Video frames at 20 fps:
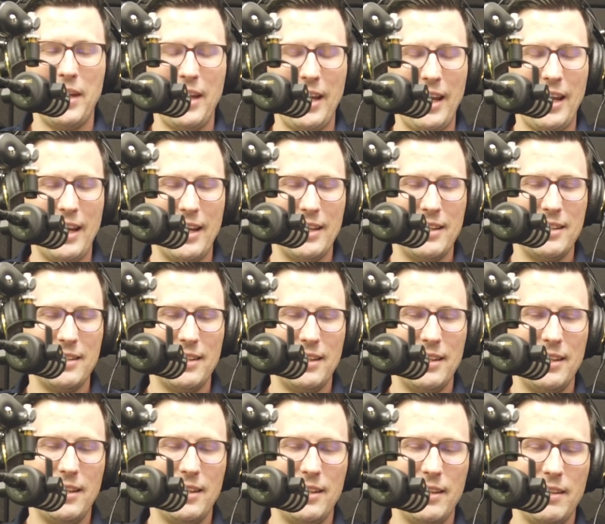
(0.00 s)
And
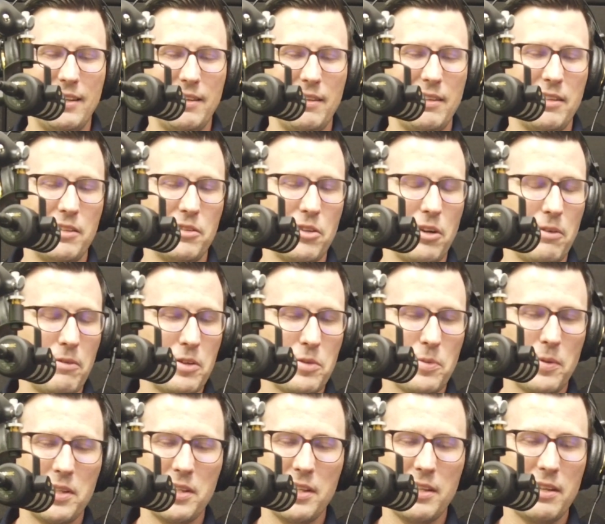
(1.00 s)
the
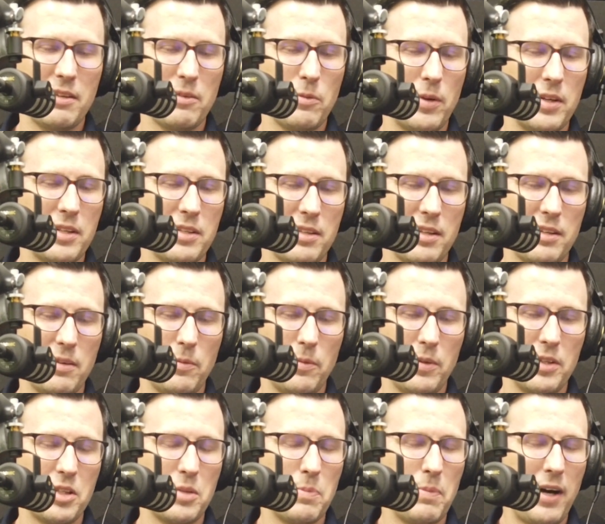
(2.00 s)
service was
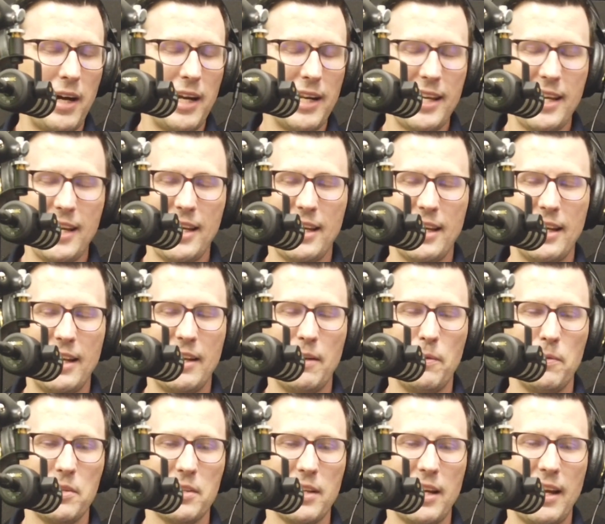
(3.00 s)
spotty, and
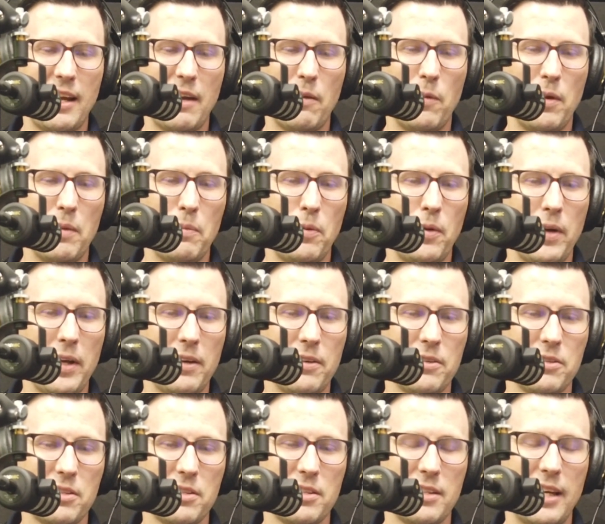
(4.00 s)
it was like at one point
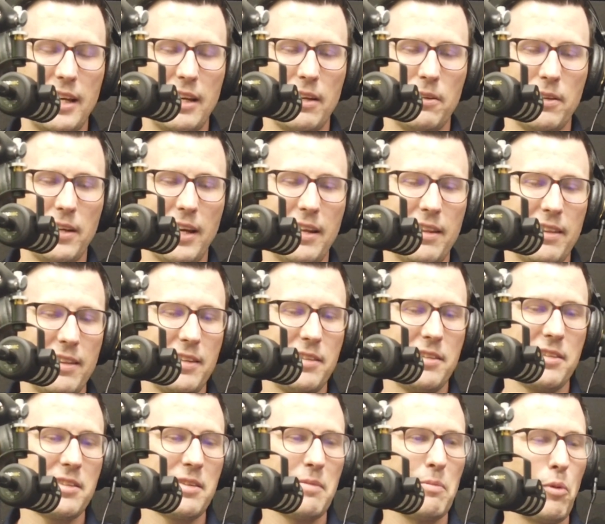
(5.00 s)
you're just like, okay,
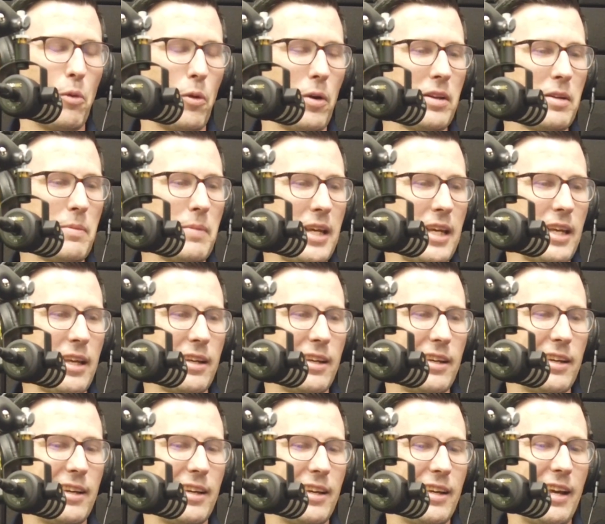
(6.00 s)
this is important to me,
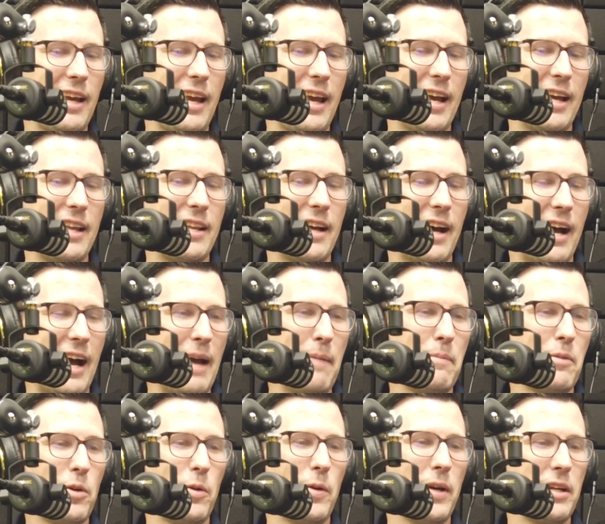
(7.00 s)
and
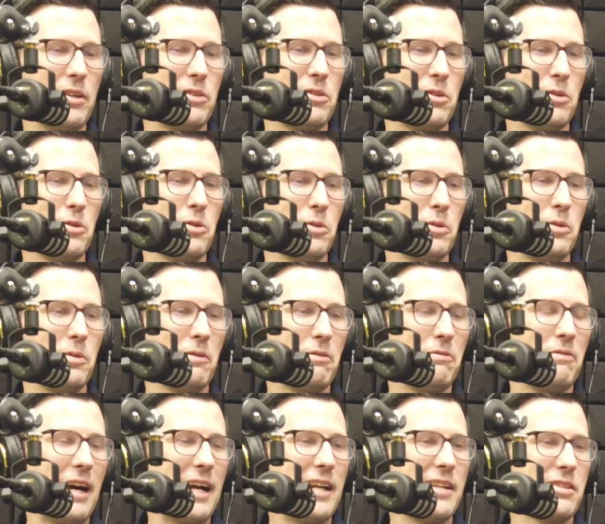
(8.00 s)
I'm going to
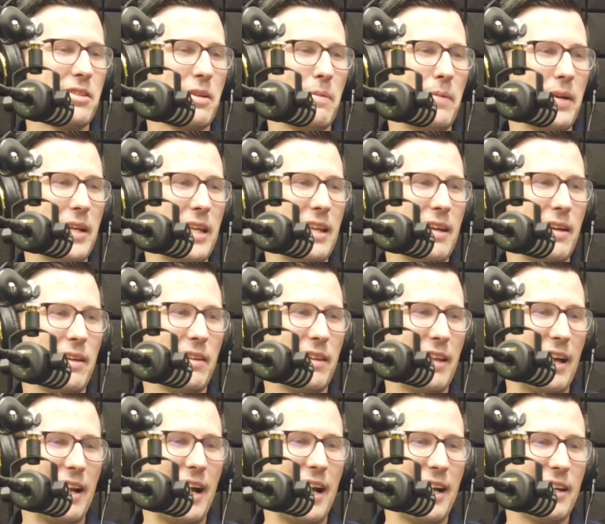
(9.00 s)
find somebody
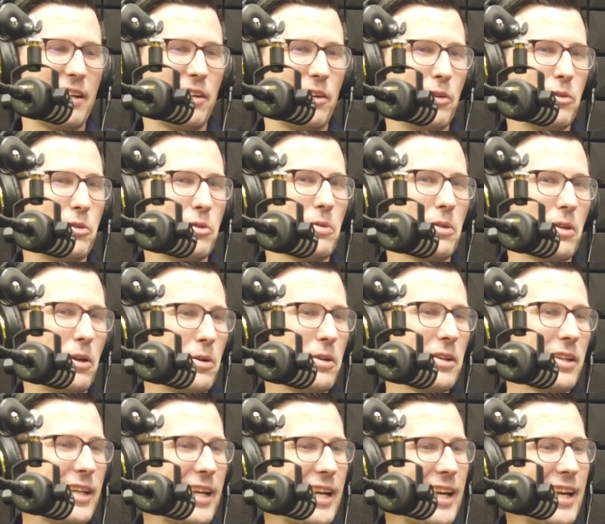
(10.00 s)
that I can go to
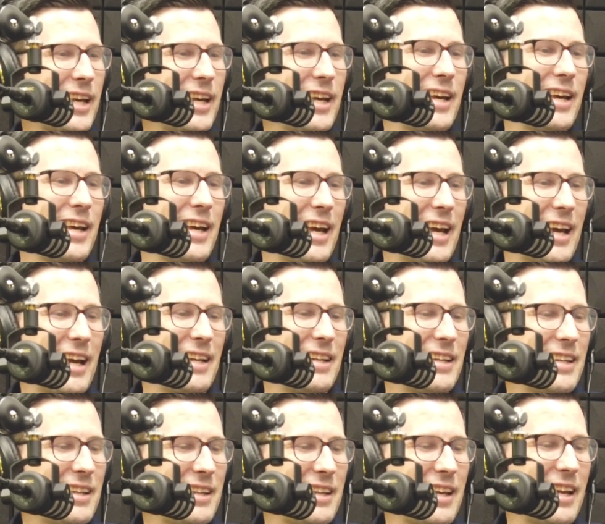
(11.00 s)
locally
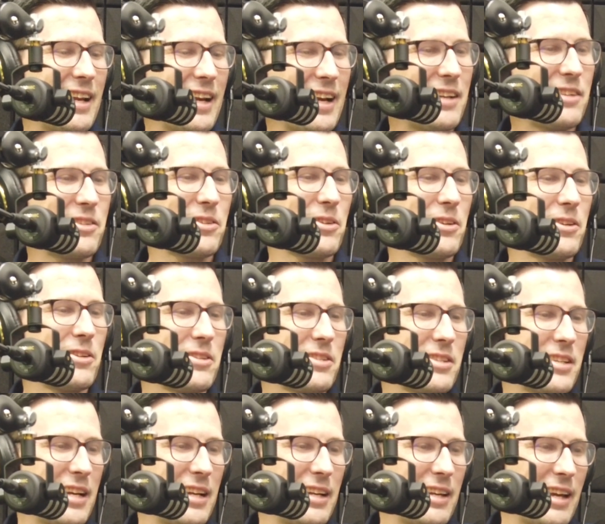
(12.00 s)
and get
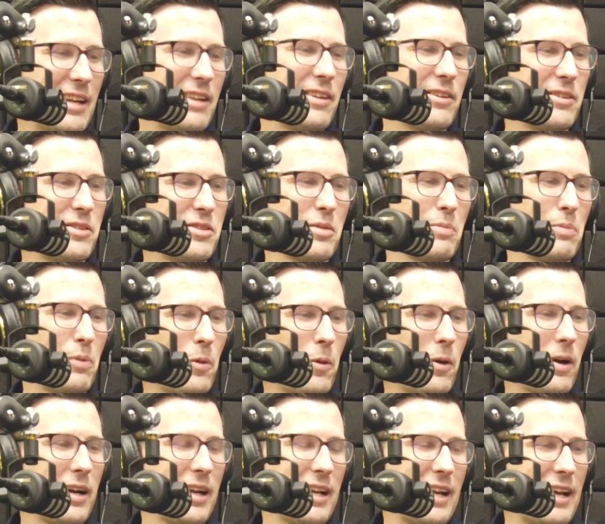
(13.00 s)
answers and get good
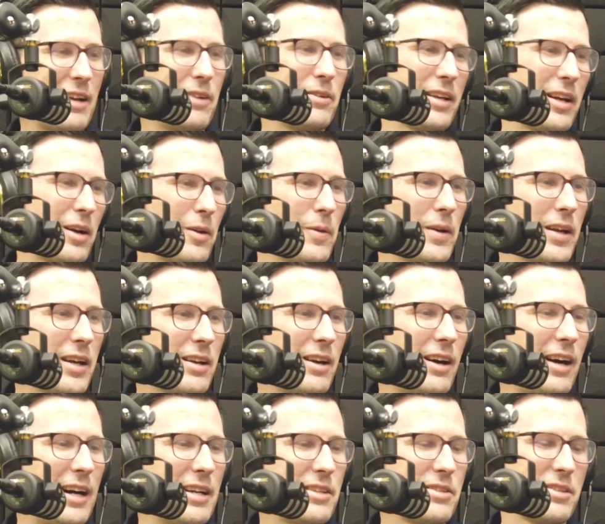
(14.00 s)
support, and I don't care what it
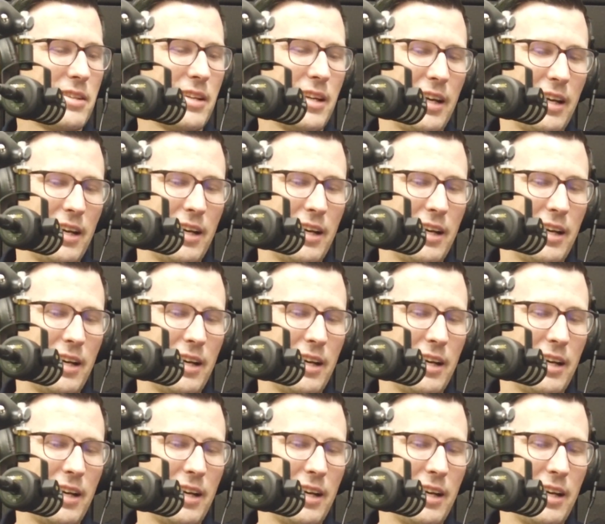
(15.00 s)
costs.